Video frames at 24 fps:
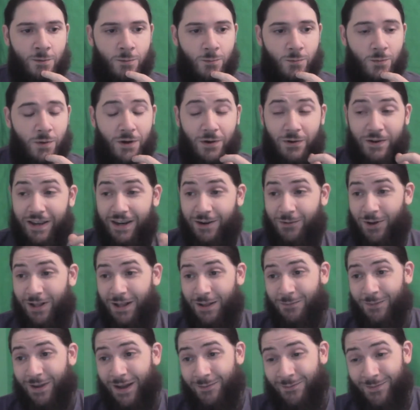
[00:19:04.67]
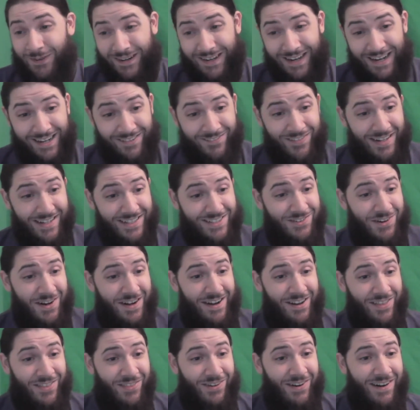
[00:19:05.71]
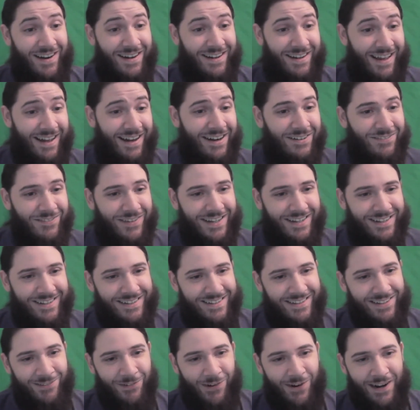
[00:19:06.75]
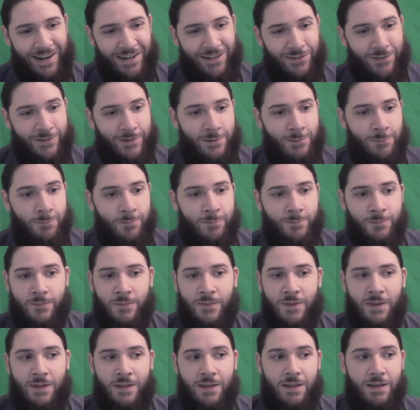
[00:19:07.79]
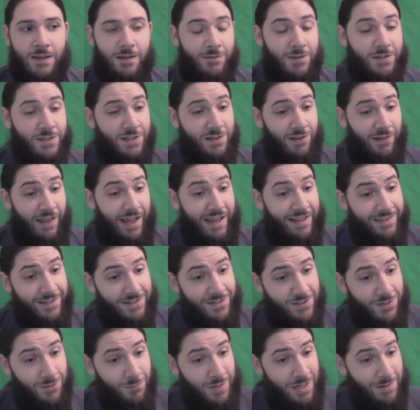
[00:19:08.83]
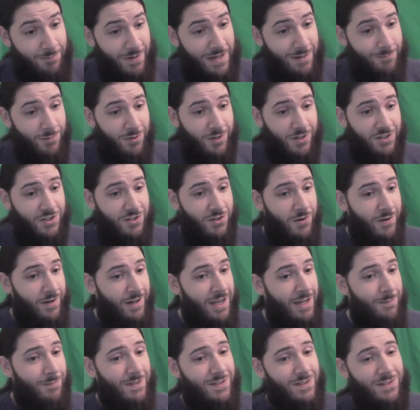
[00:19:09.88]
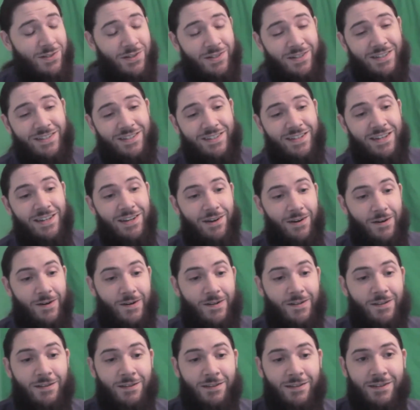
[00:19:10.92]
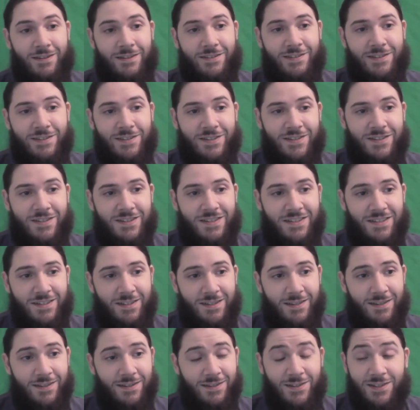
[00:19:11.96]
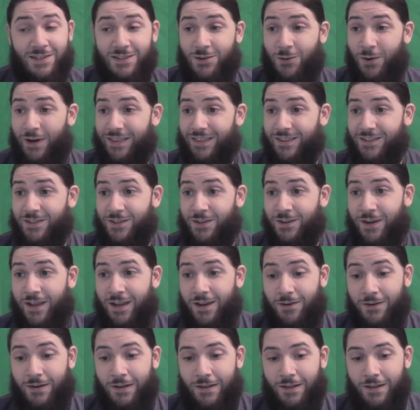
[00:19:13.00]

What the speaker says: okay, well, I'm forgetting my train of thought now. I'm getting derailed. Just glad that so many people are showing up. It's good to see y'all. This is quite the turnout.